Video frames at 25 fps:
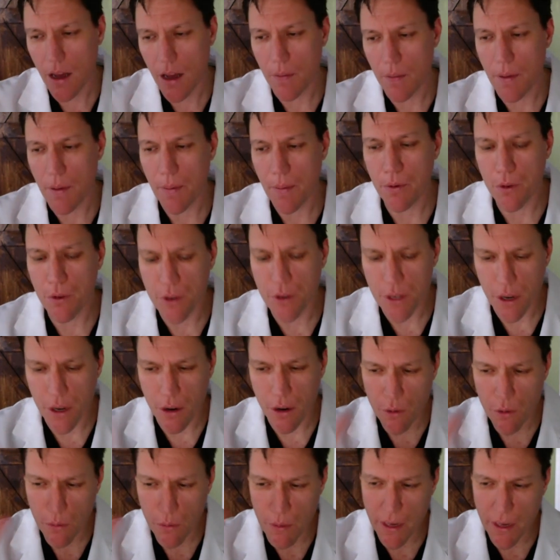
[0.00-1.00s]
people who
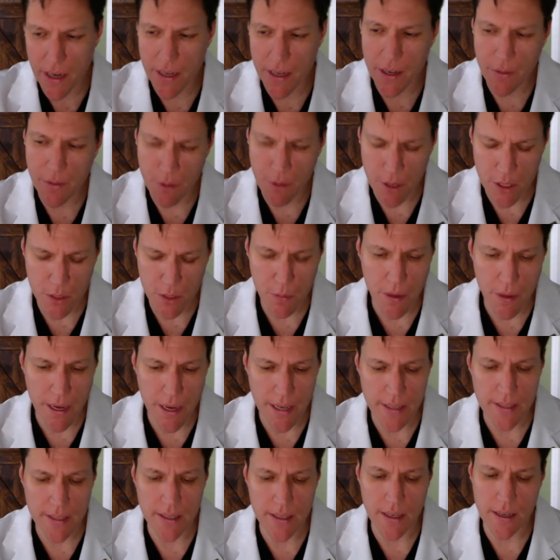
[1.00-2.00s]
don't will be in a different
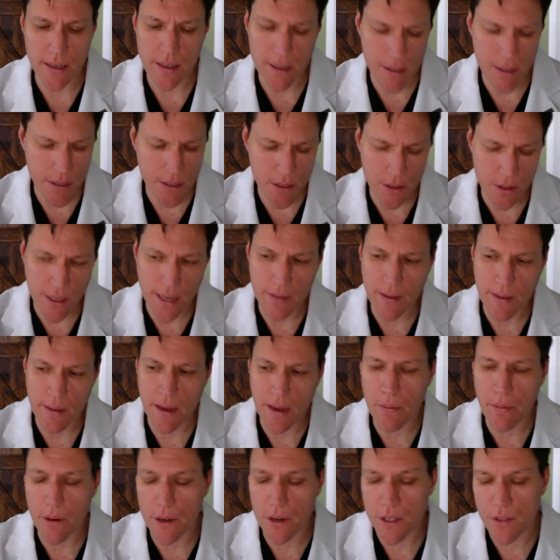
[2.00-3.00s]
space. And so
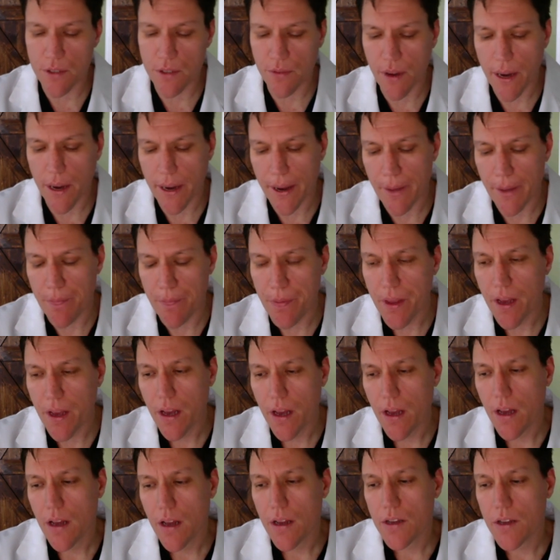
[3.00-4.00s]
that part's fine.
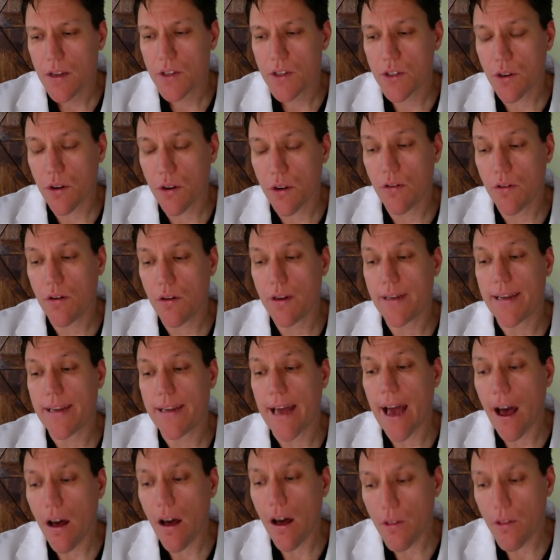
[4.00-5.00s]
So
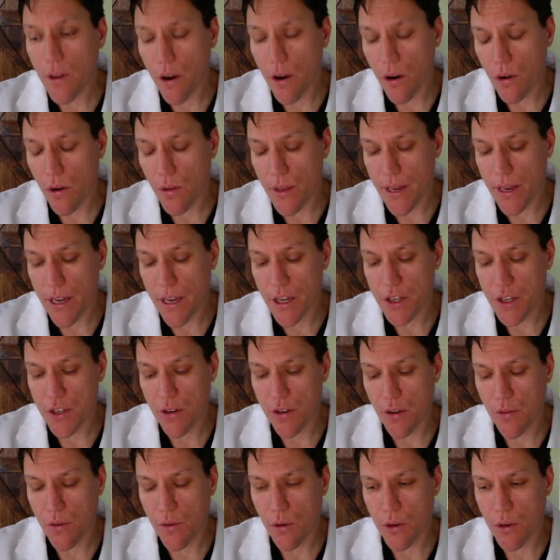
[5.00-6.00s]
now, though, the
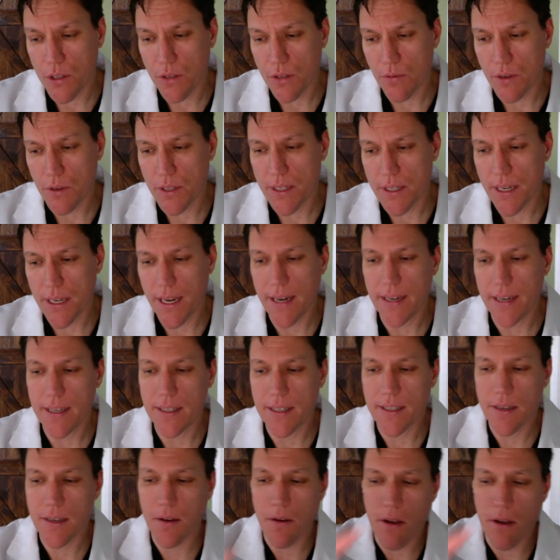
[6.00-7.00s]
issue, of course, that we're seeing
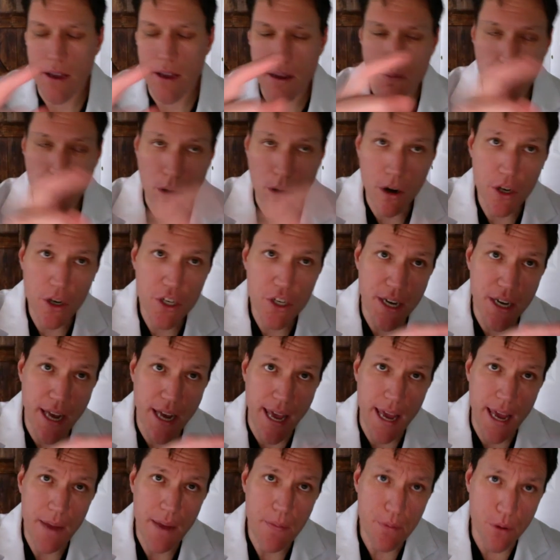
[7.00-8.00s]
is in March and
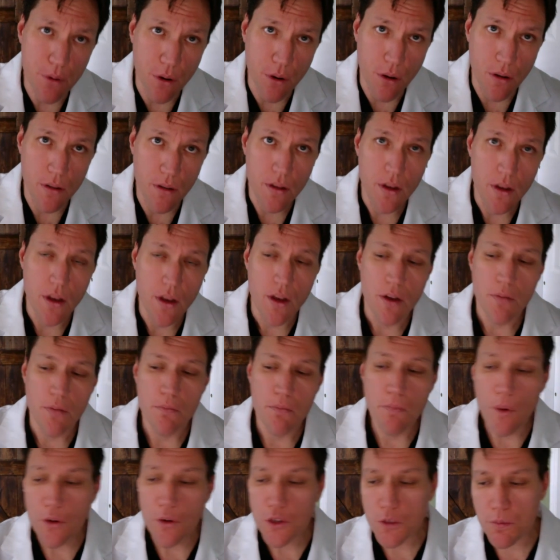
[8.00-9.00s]
April,
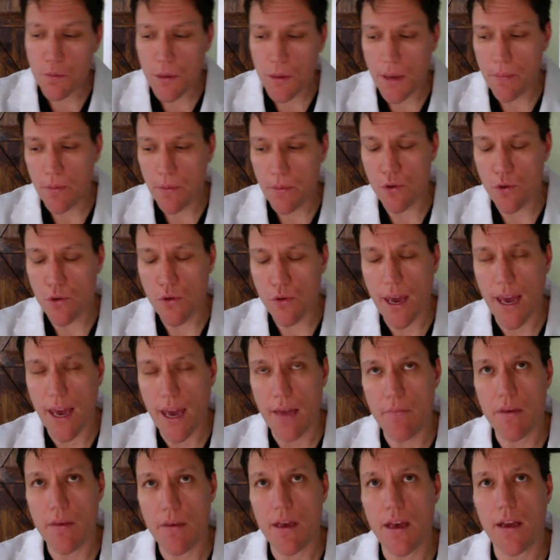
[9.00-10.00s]
most people who
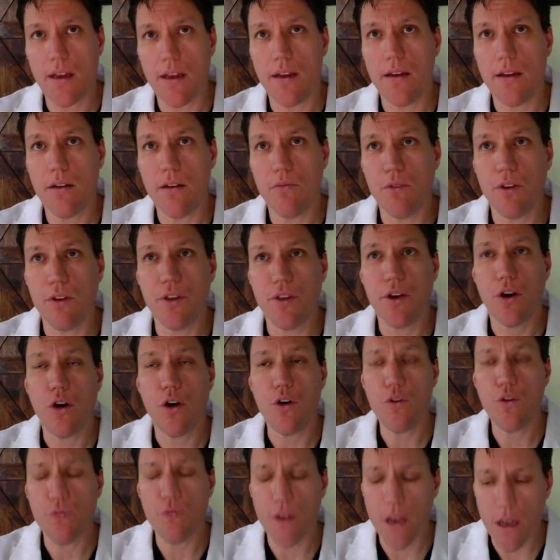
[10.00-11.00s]
came in with
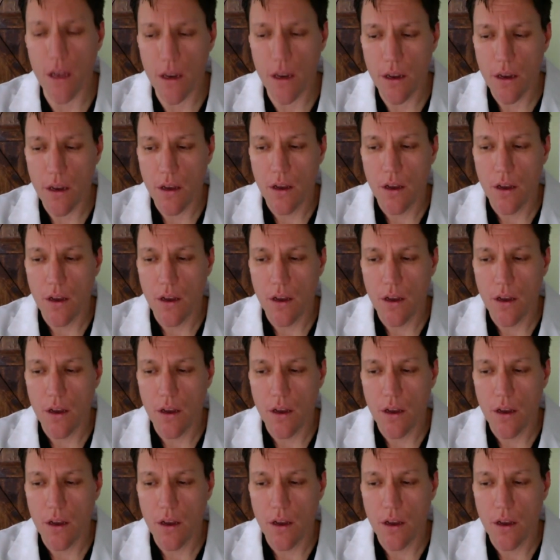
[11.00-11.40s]
COVID,